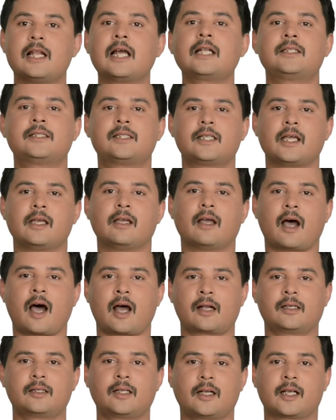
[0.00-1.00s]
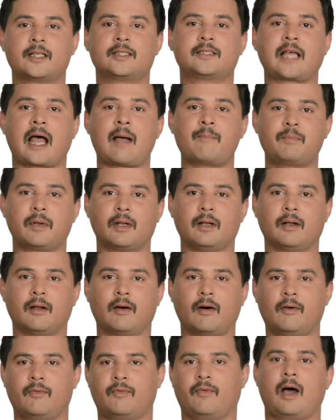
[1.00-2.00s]
Let's see another example
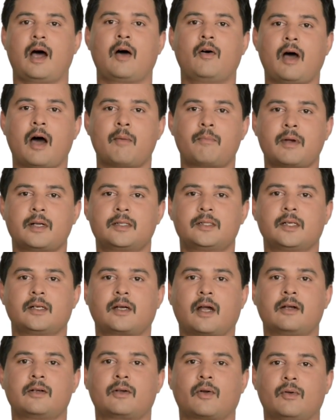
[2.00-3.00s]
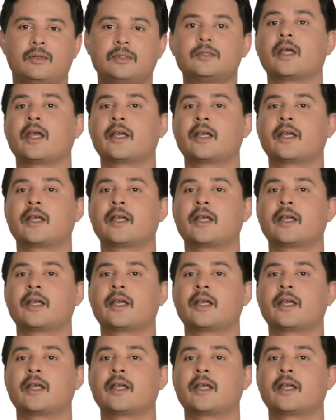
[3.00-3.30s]
of how aperture controls